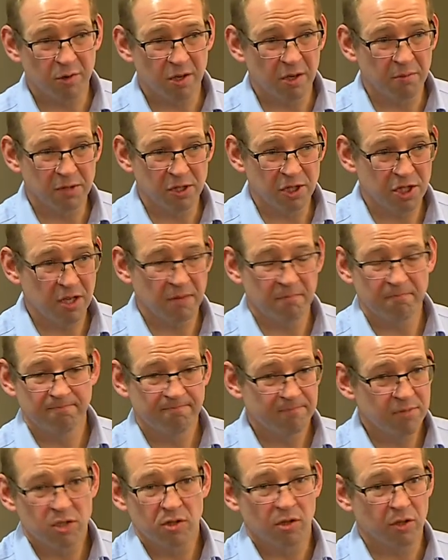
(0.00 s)
workmanship,
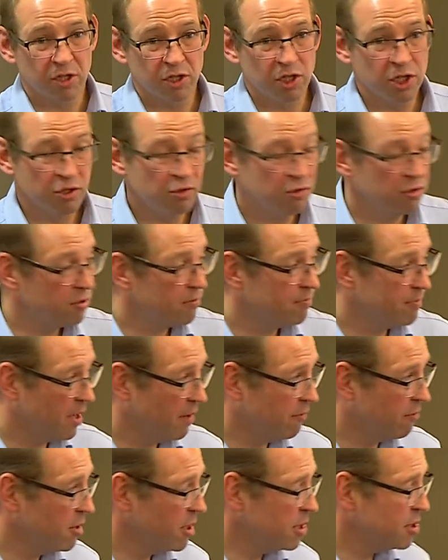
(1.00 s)
it's not insured,
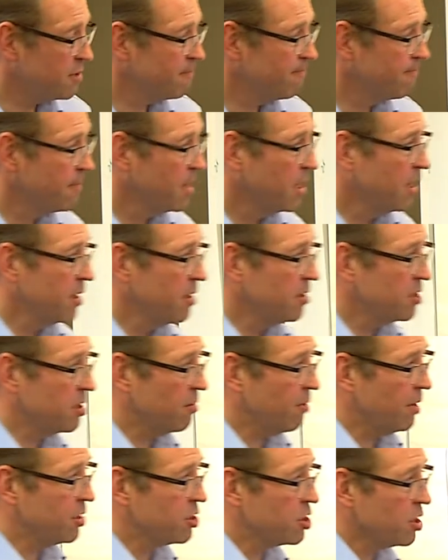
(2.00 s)
never is.
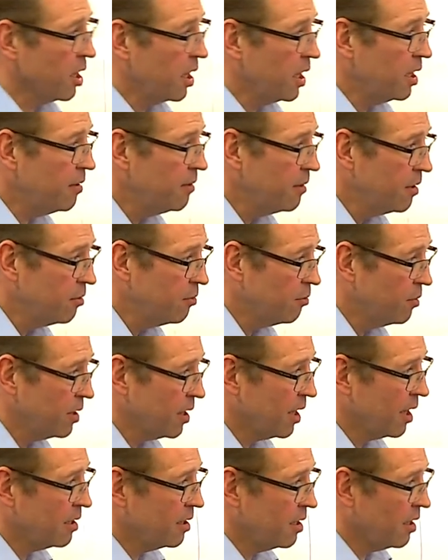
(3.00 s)
So actually, what
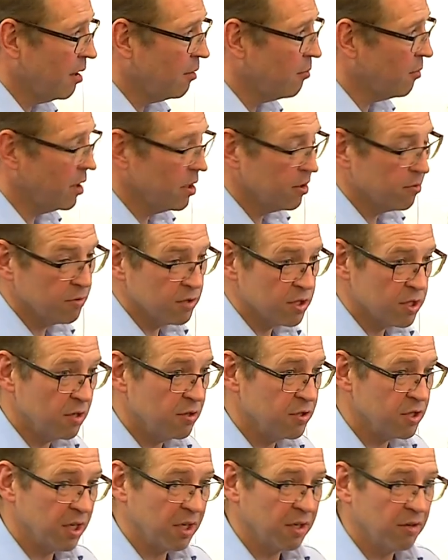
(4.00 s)
they ended up with was
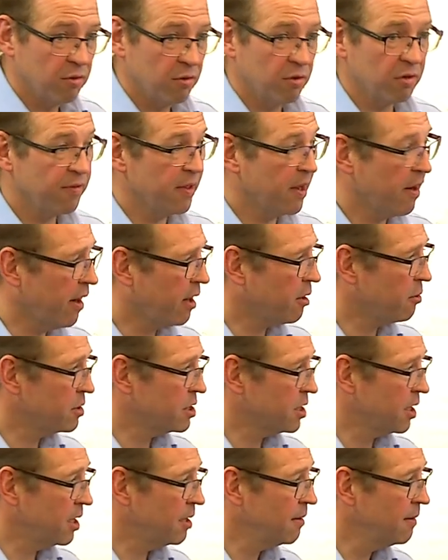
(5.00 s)
losing all of their
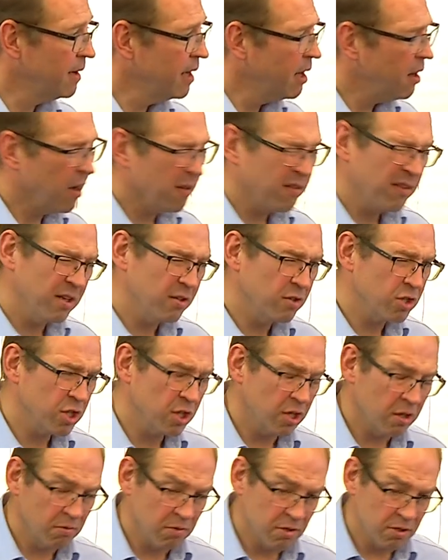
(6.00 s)
equity. I think
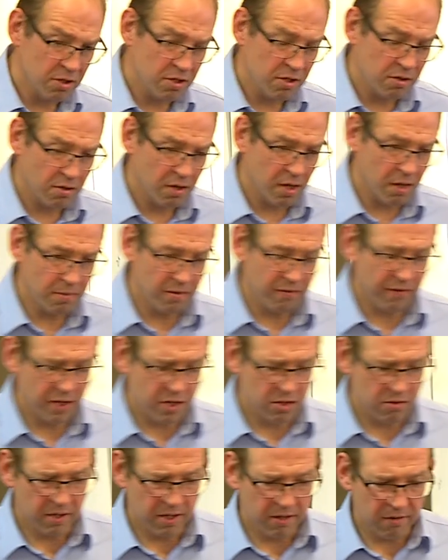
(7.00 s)
she was a
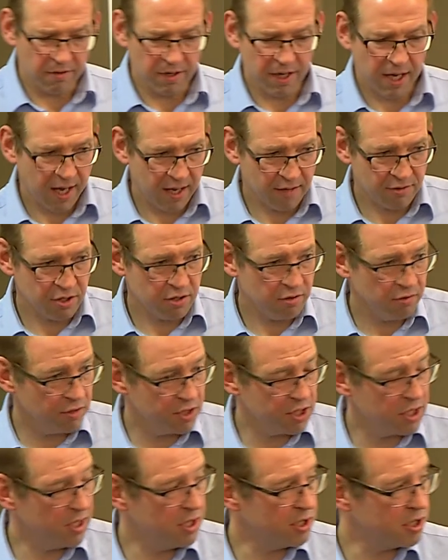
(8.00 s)
professional, either an accountant or a
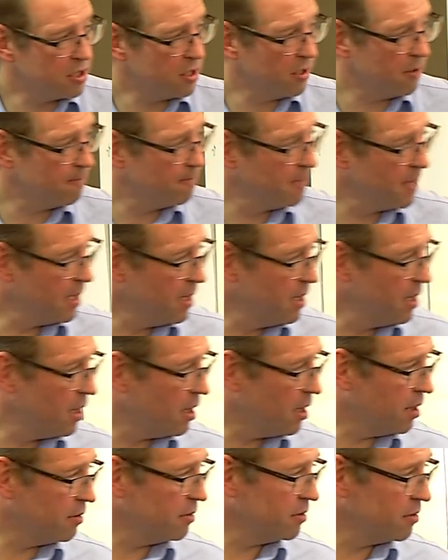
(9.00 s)
solicitor,
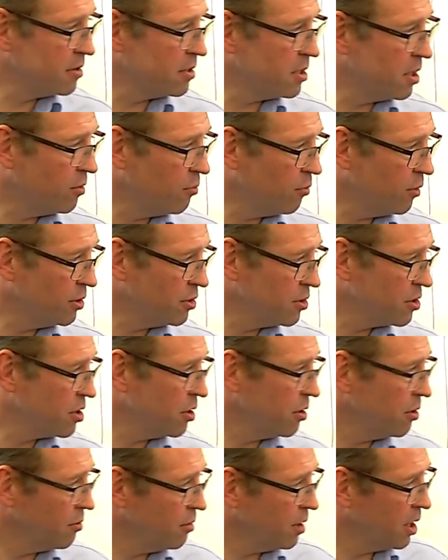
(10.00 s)
and didn't want
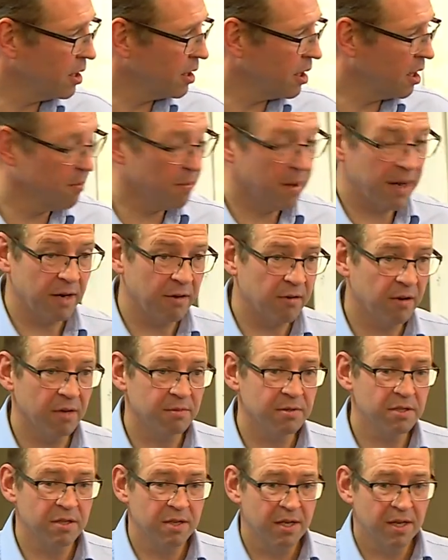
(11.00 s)
to uh, go
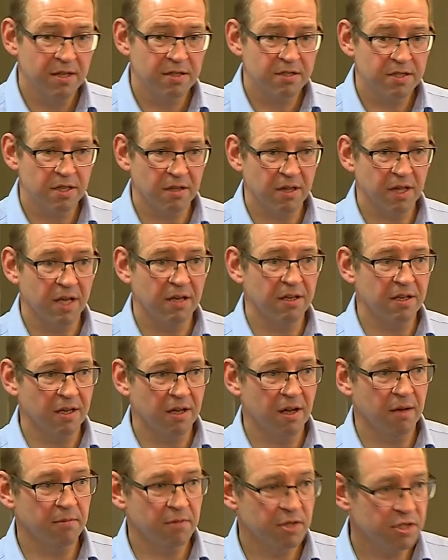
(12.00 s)
bankrupt. So they ended
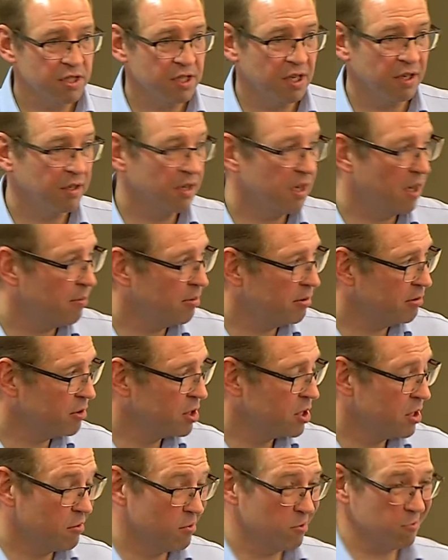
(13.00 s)
up, as a young couple,
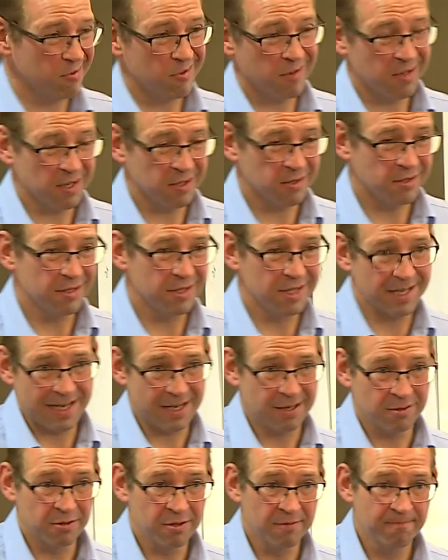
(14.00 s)
200,000
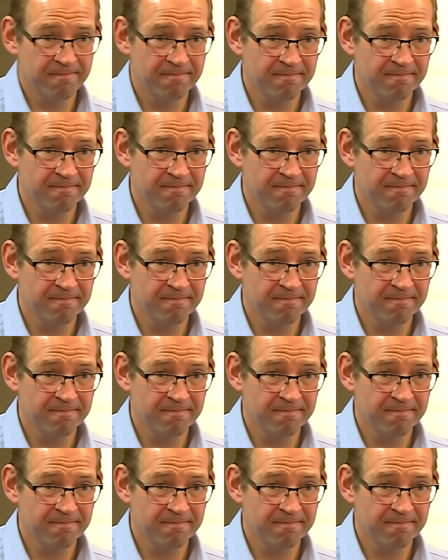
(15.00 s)
down.